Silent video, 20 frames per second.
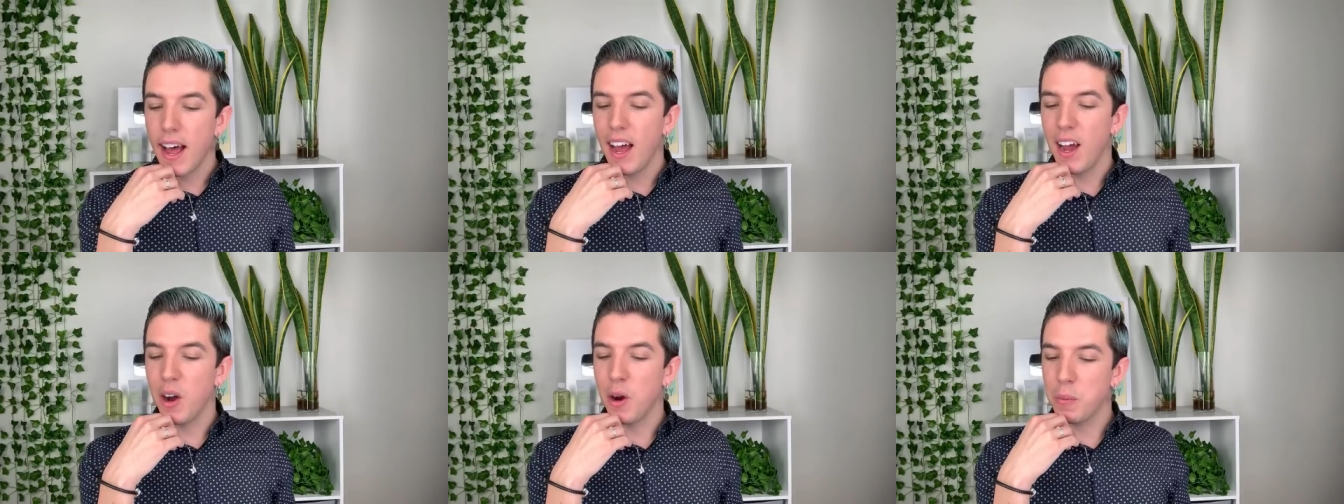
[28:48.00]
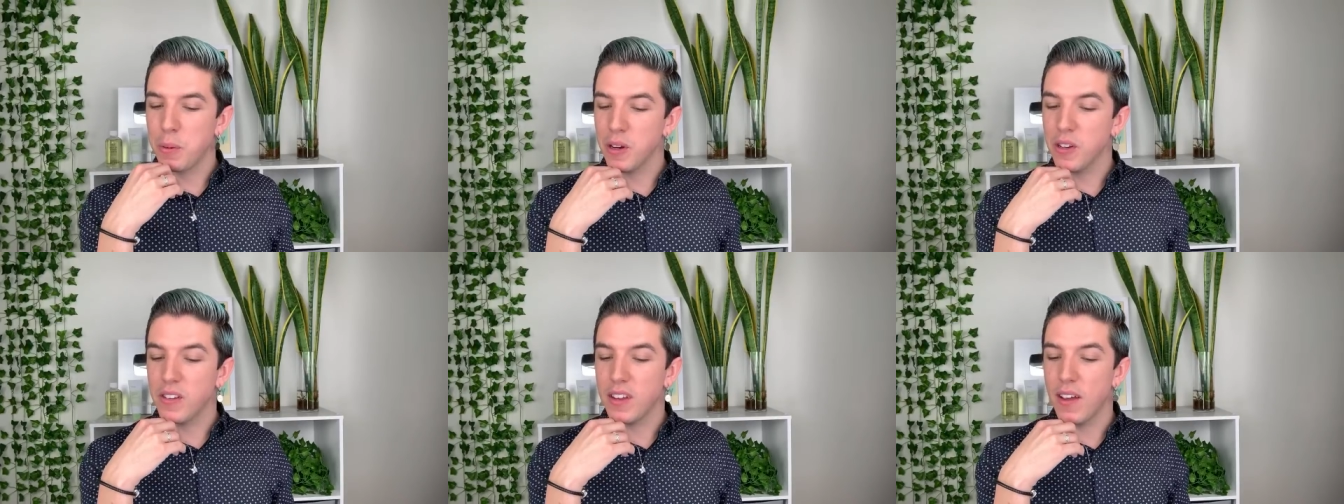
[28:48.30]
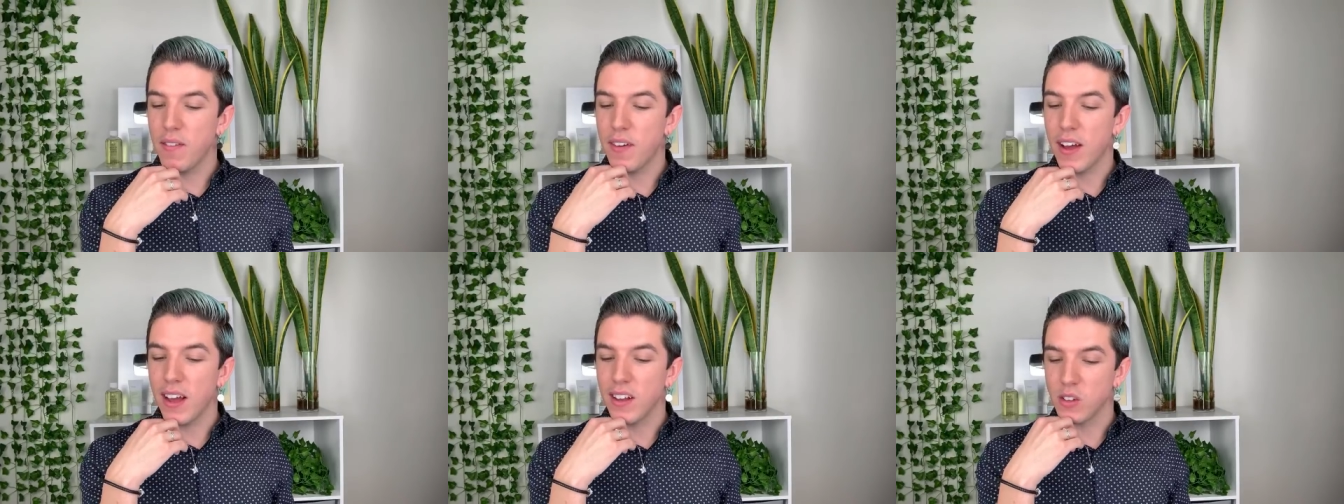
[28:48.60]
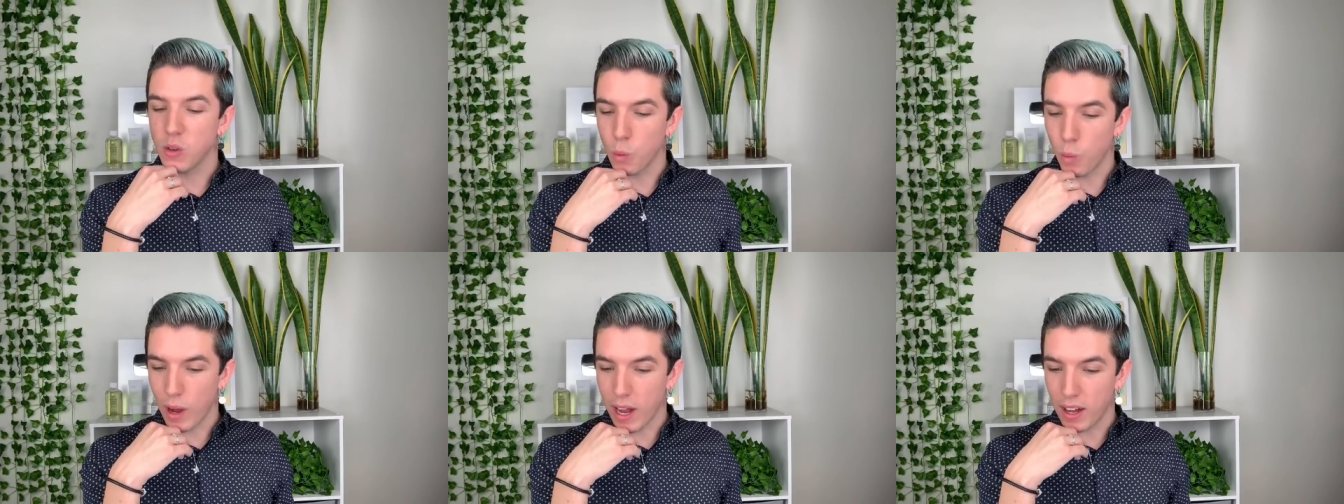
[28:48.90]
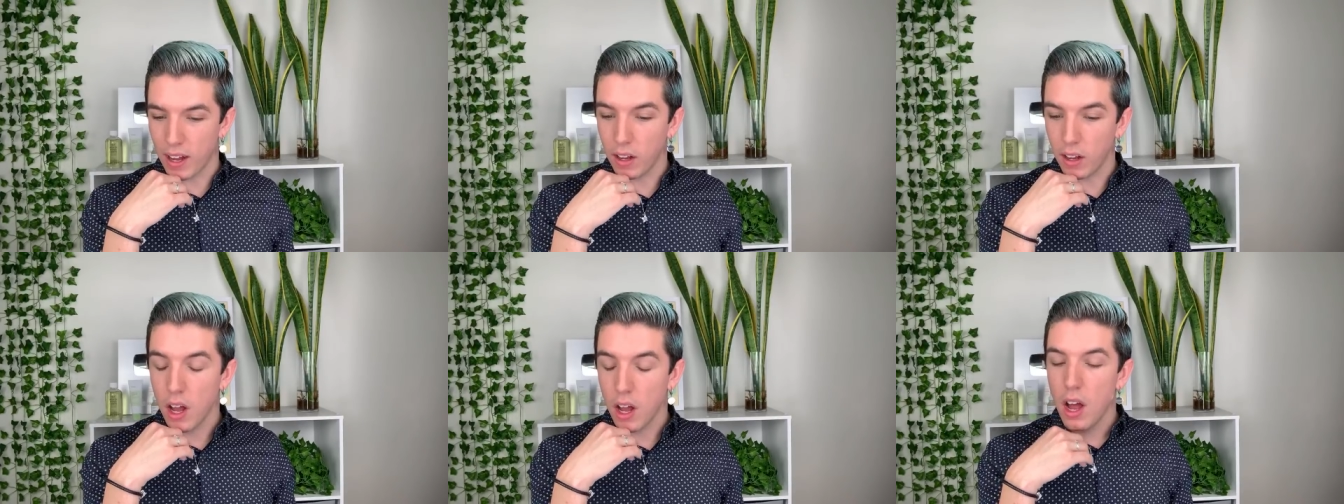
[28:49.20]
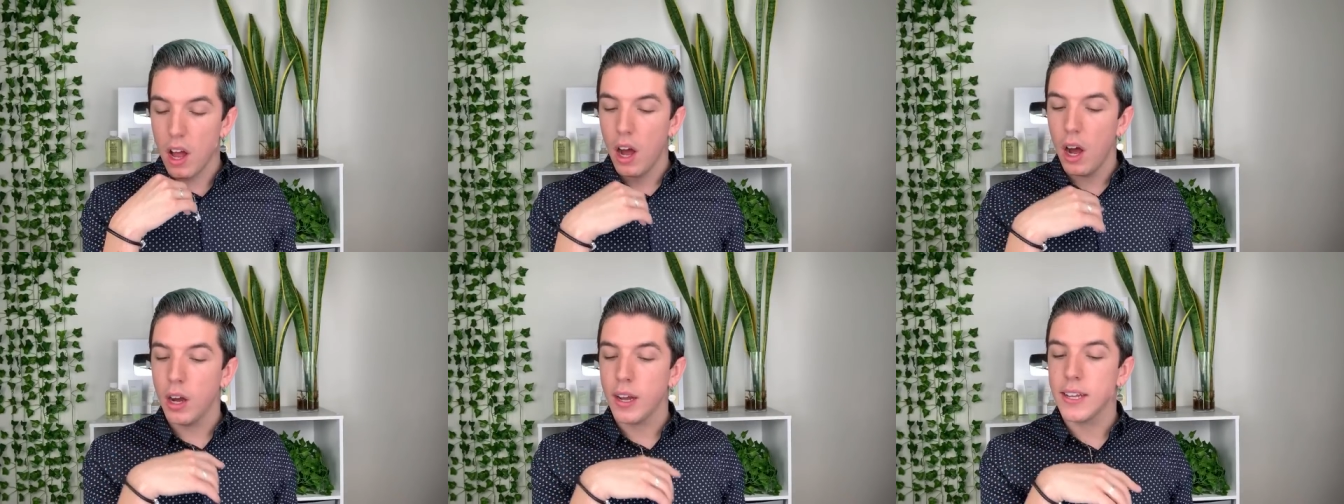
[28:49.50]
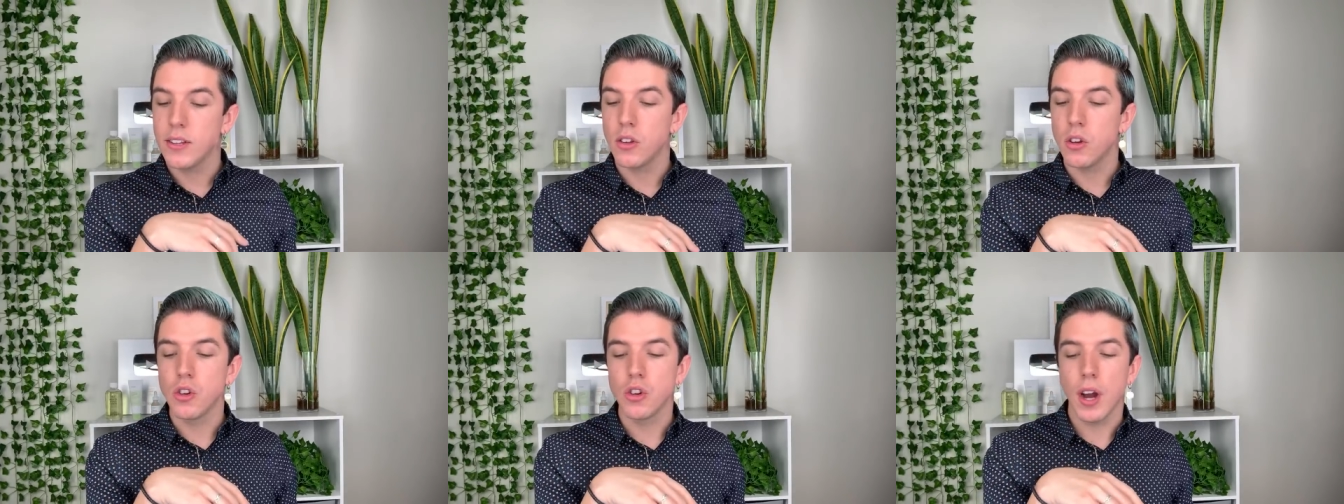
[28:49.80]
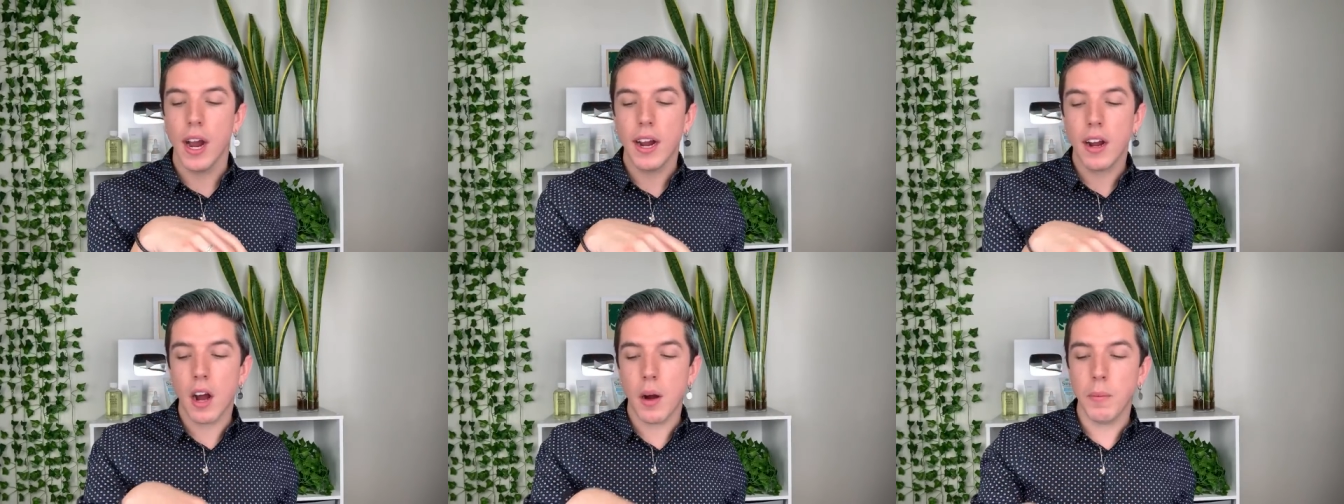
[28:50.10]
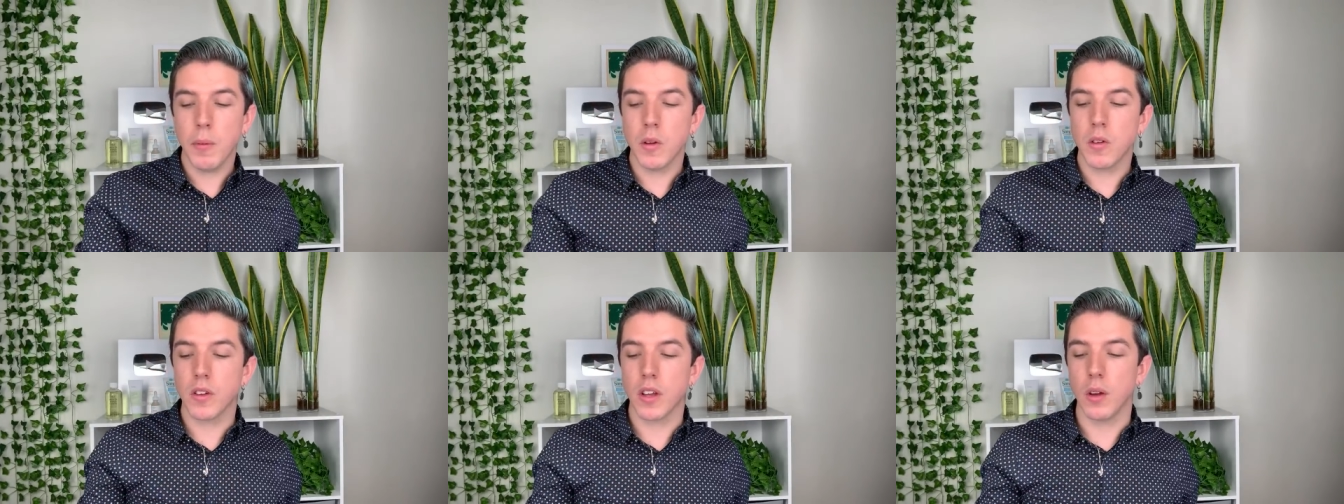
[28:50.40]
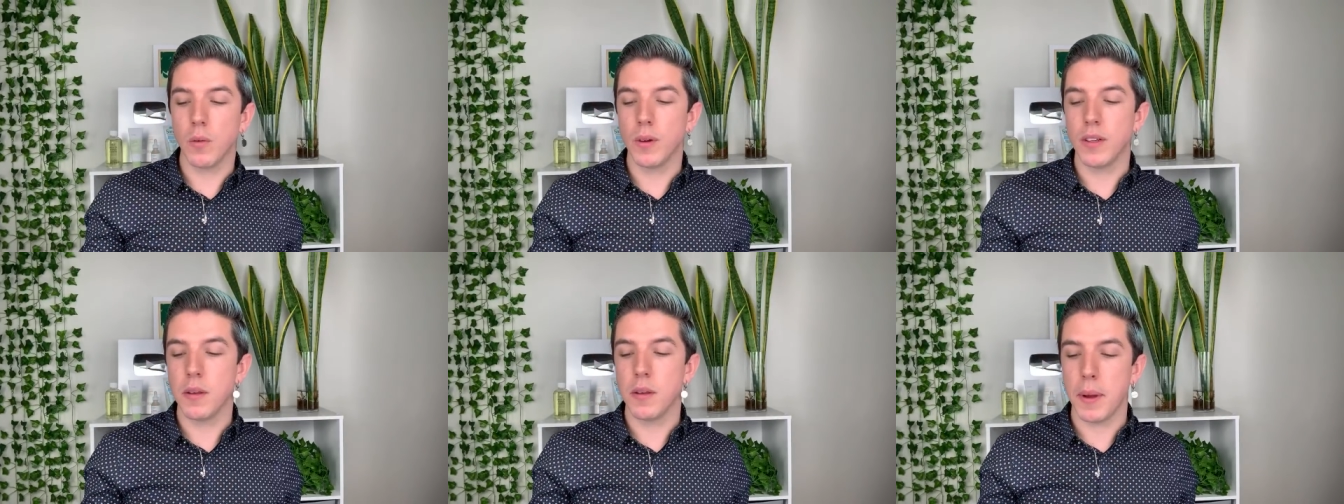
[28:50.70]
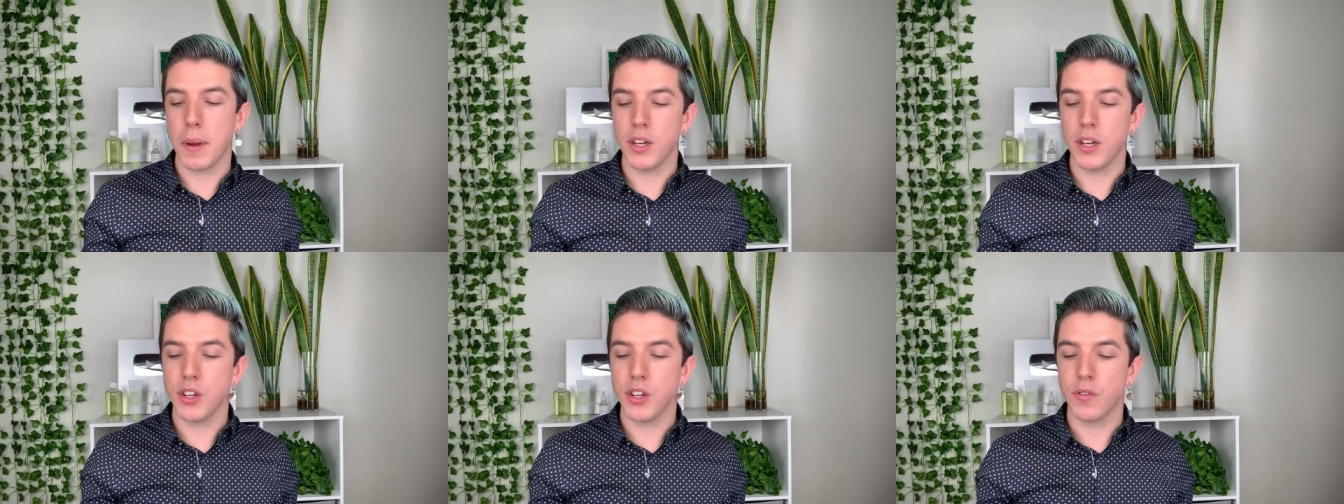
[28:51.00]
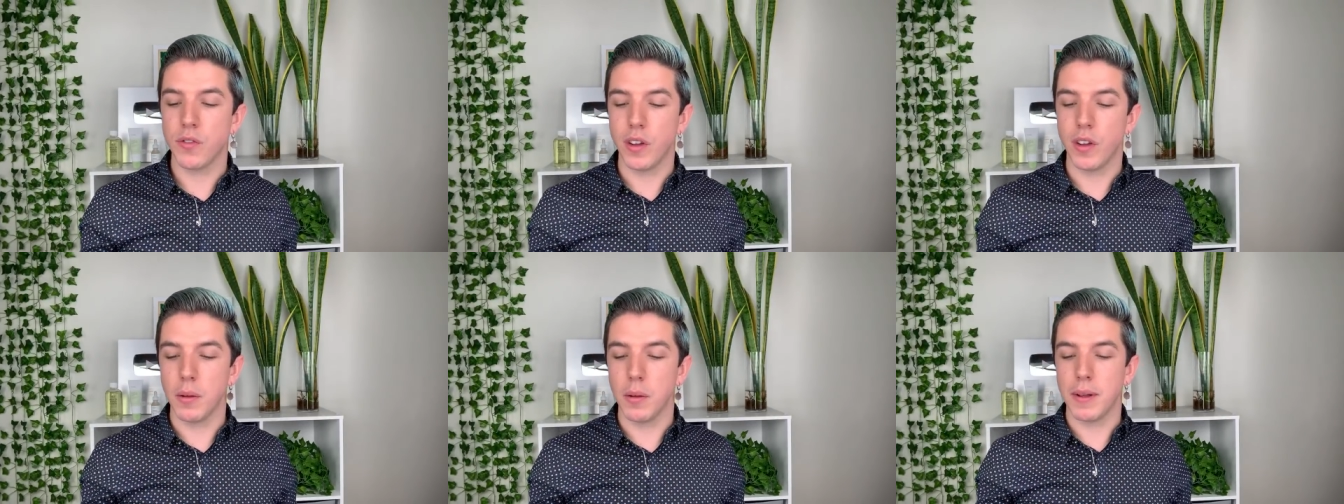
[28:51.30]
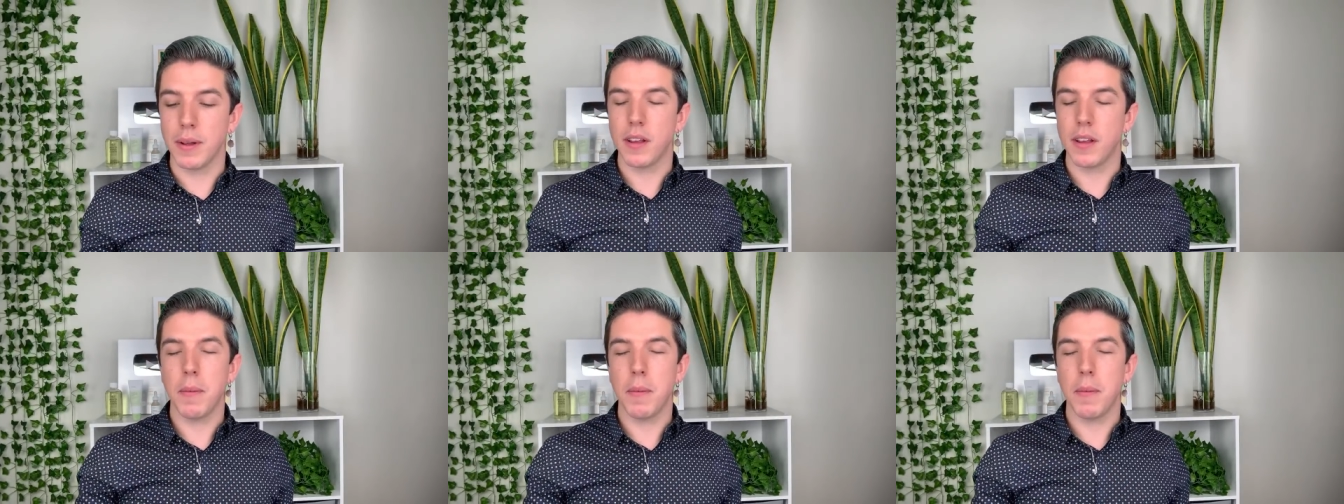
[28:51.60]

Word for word: I hope you're safe as well. Okay, so dry combo skin with sebaceous filaments.